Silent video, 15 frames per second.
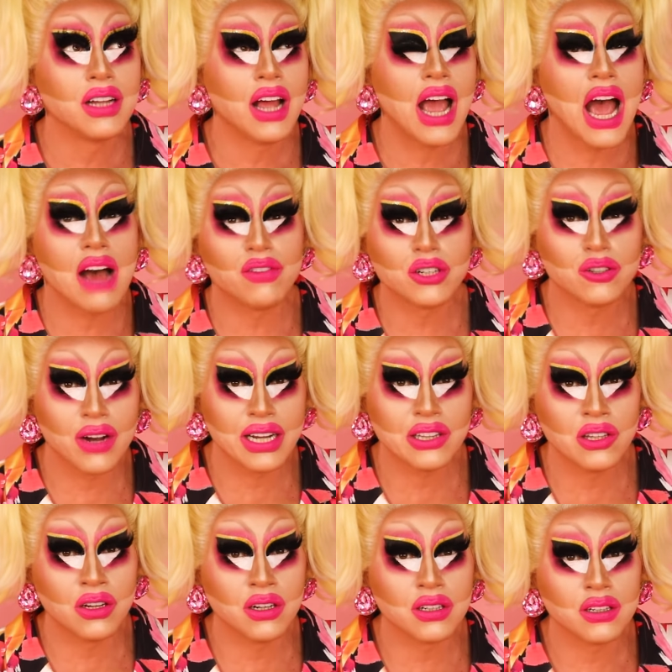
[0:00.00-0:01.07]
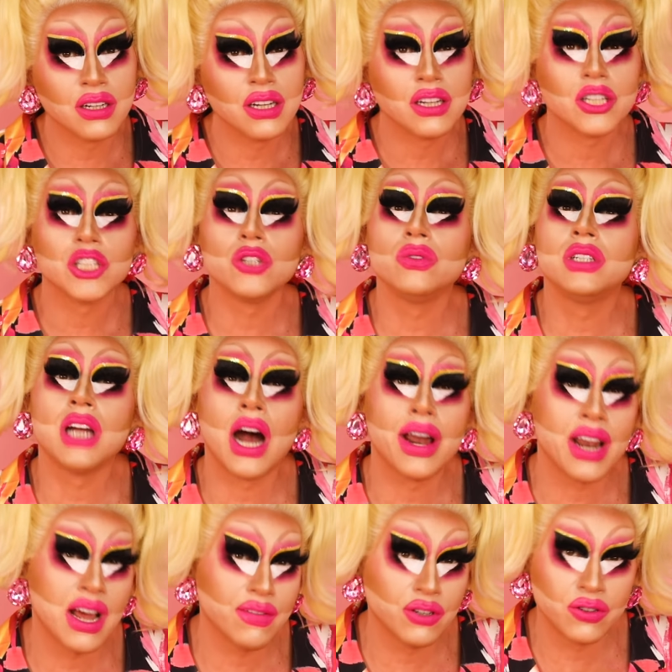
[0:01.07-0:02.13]
have a great look you gotta
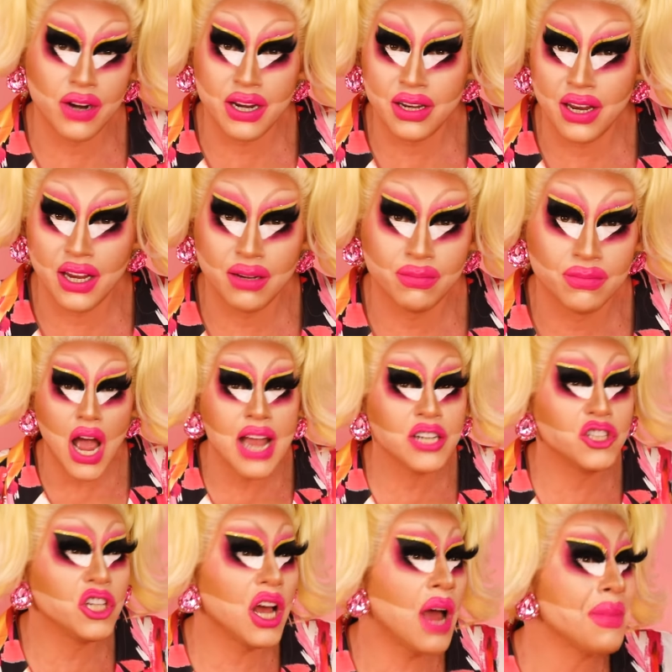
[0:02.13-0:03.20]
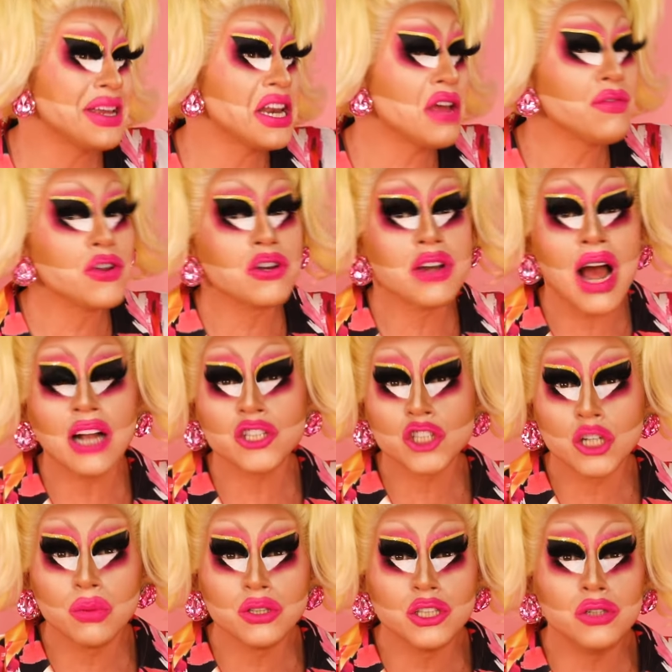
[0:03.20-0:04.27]
have a great name. And I mean, if you're not
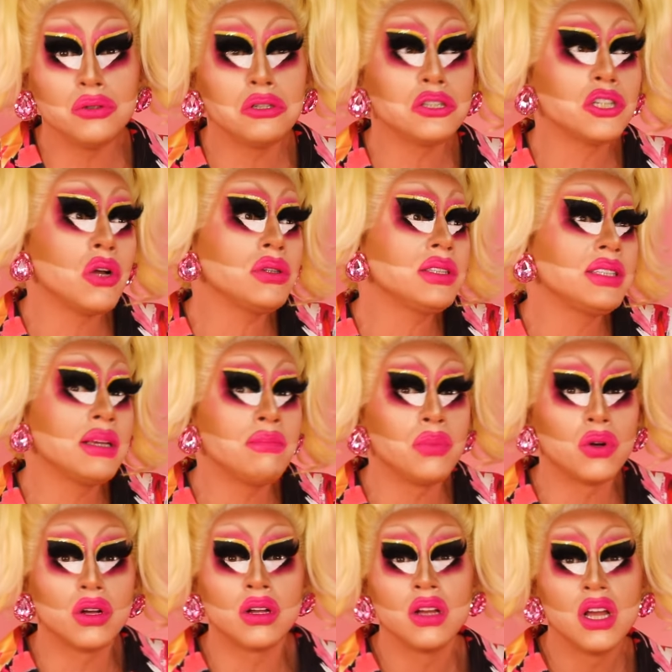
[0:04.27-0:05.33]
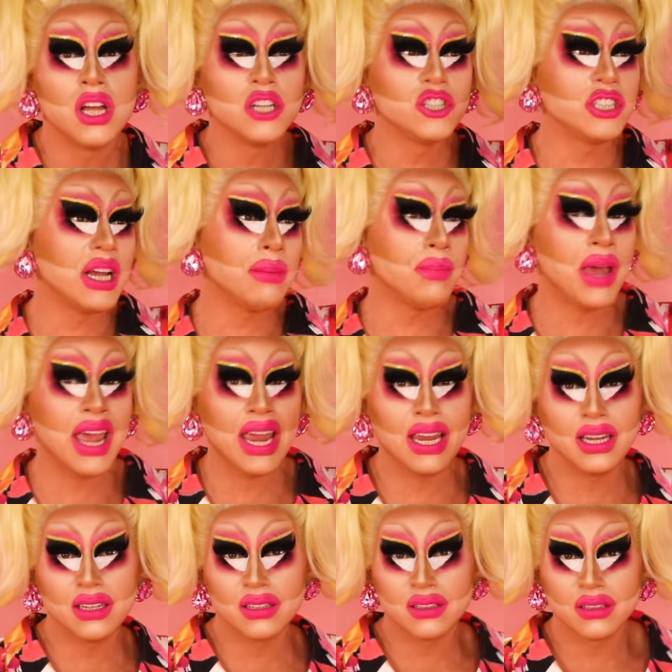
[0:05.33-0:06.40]
sure what to do, just go simple.
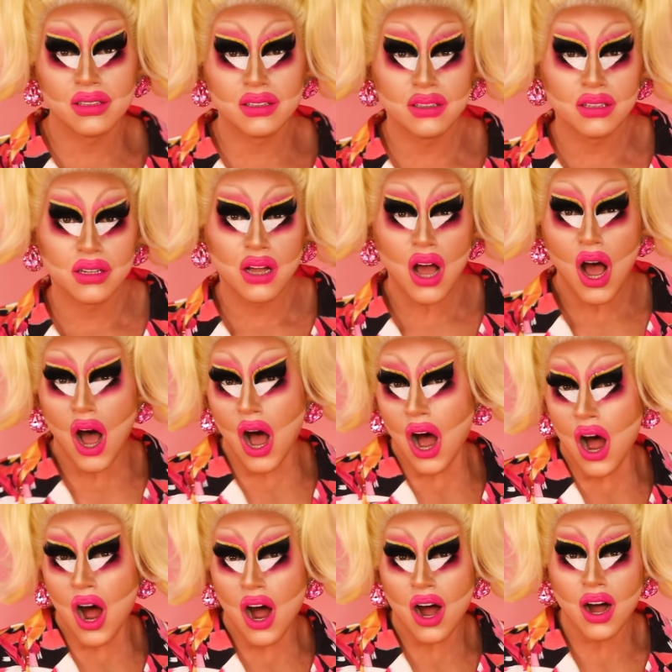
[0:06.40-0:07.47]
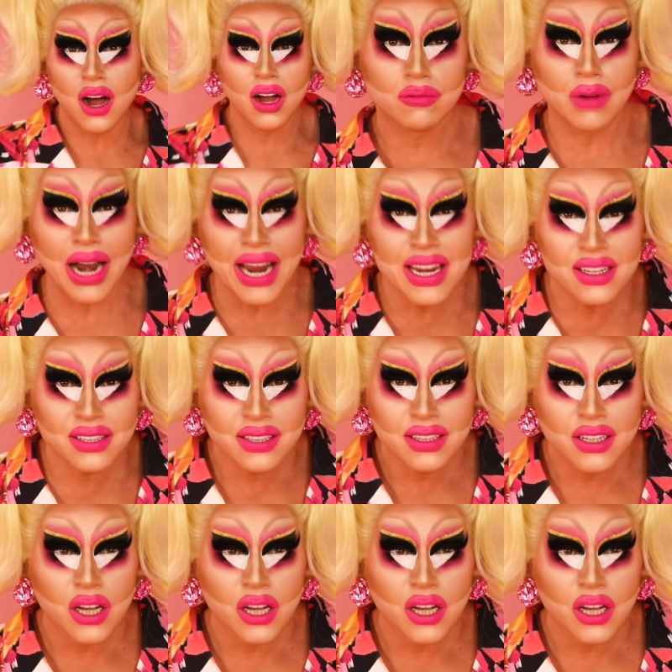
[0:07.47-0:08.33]
Champagne. Oh, right?